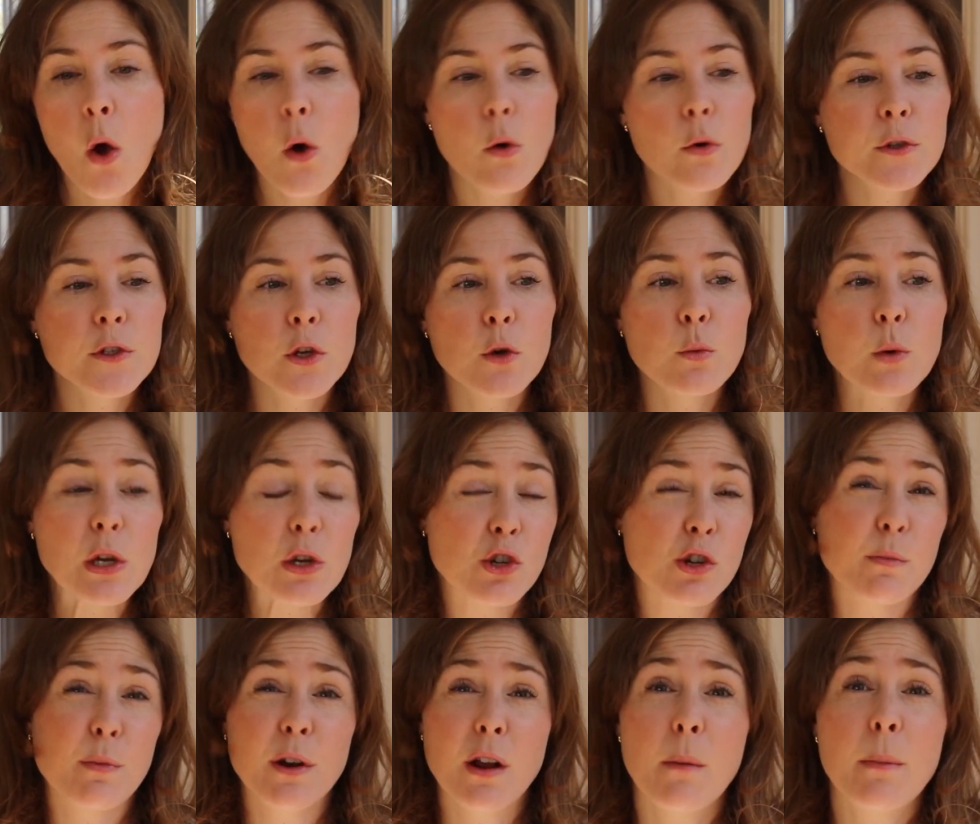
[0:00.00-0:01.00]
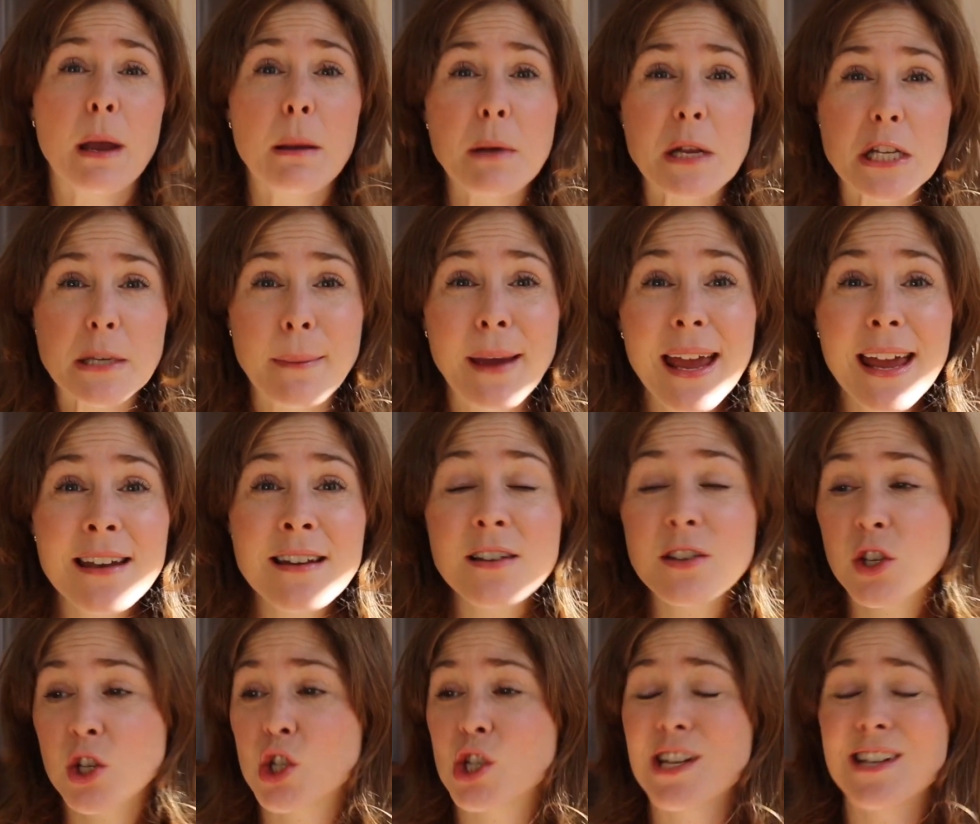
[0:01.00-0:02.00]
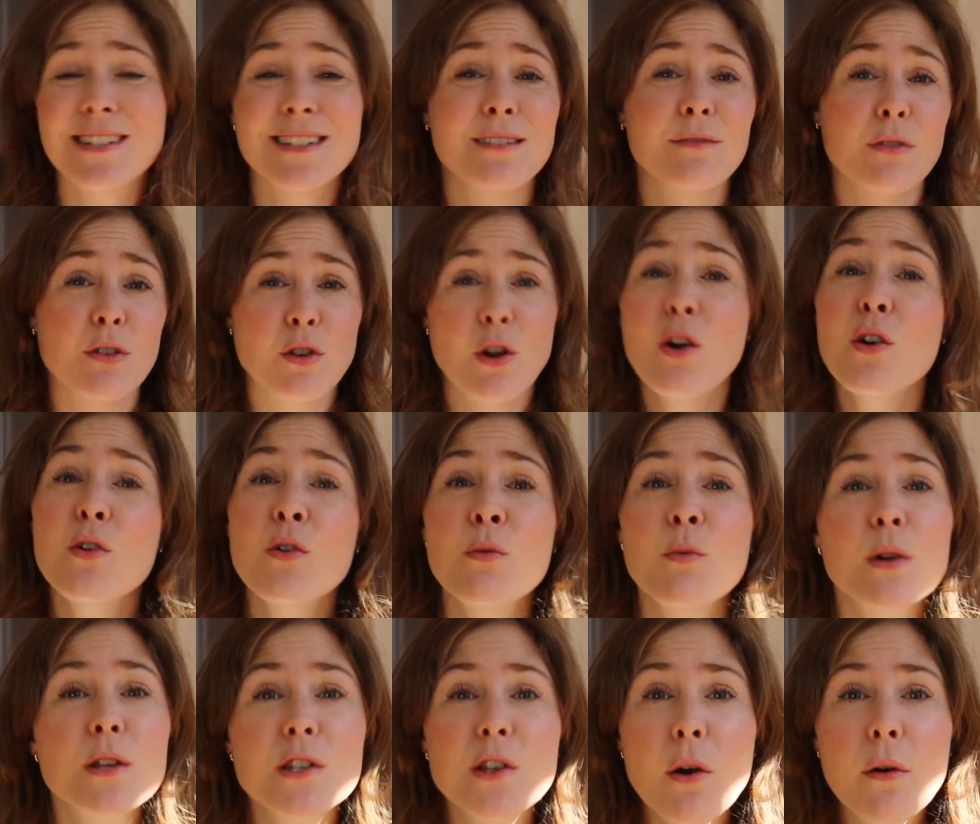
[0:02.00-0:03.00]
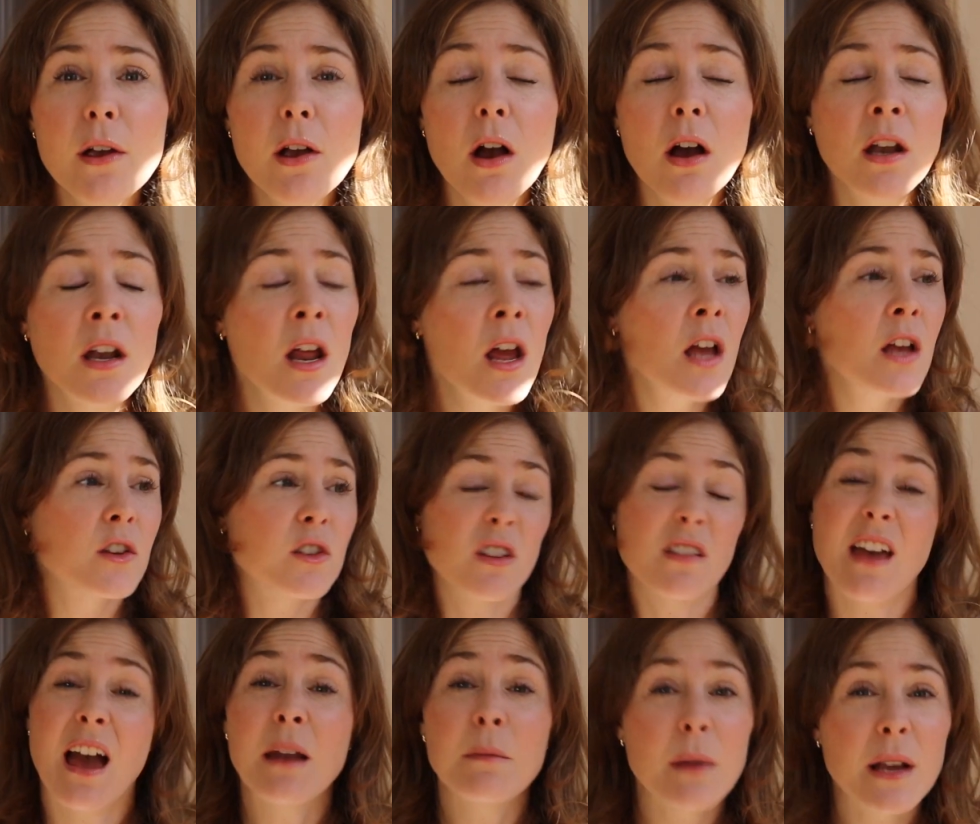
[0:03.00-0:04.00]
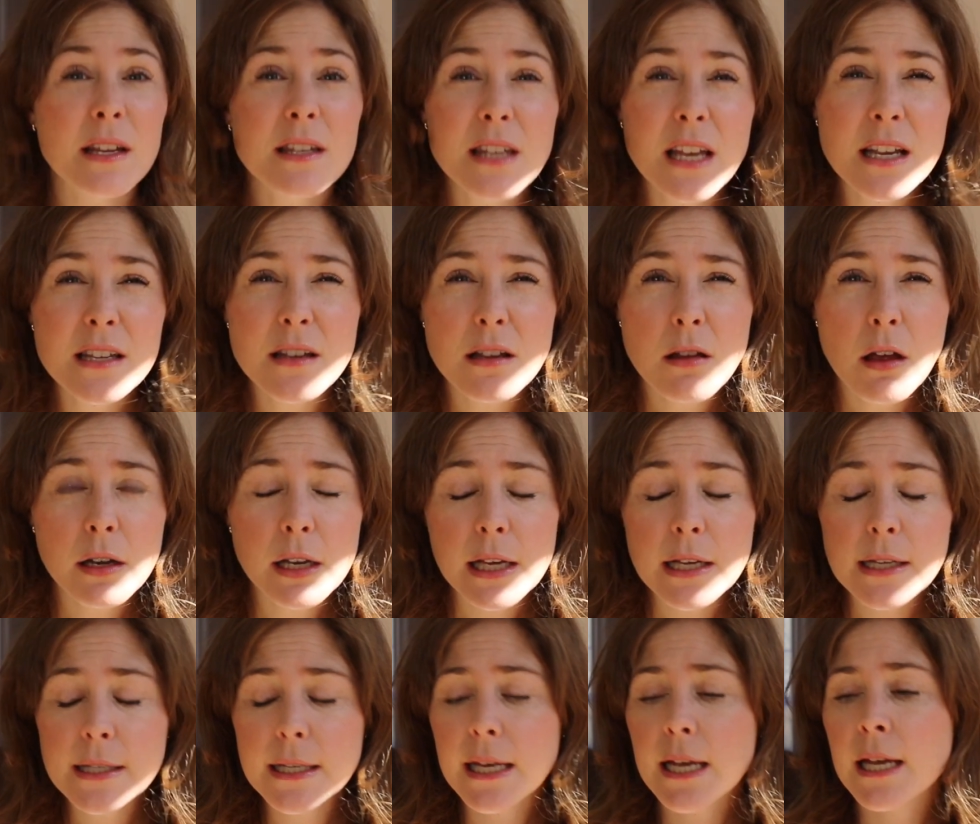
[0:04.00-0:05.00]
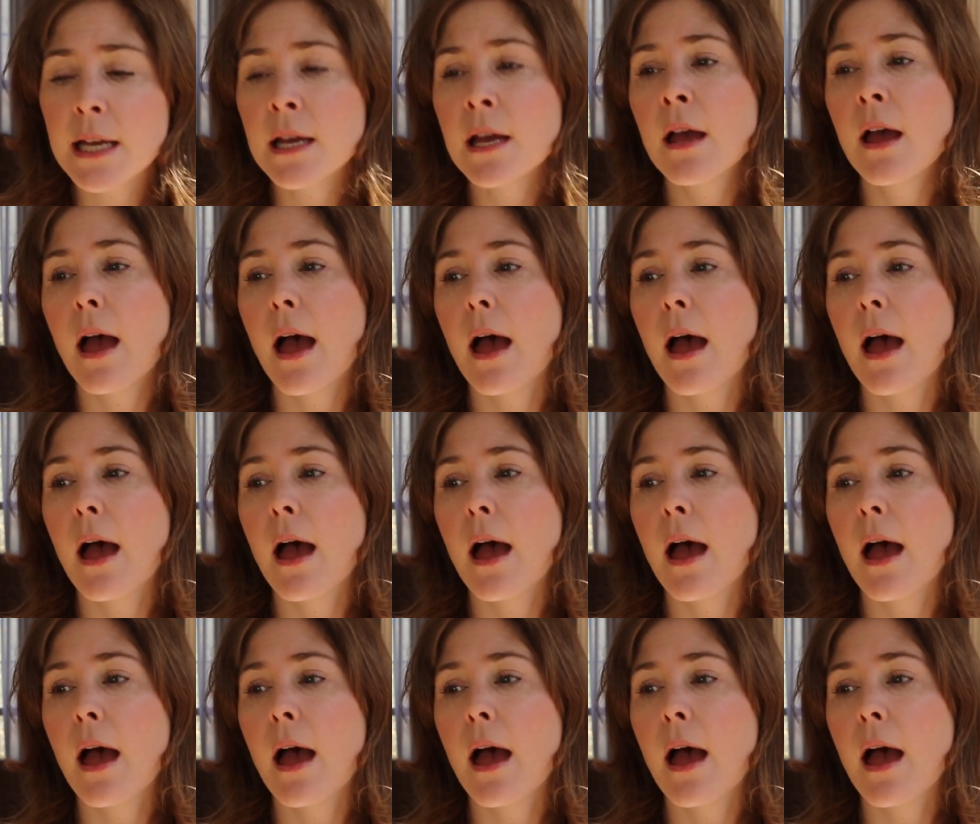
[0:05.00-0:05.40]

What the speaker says: Also, we usually put our baby to bed so she doesn't even know what's going on. So that makes things a lot easier.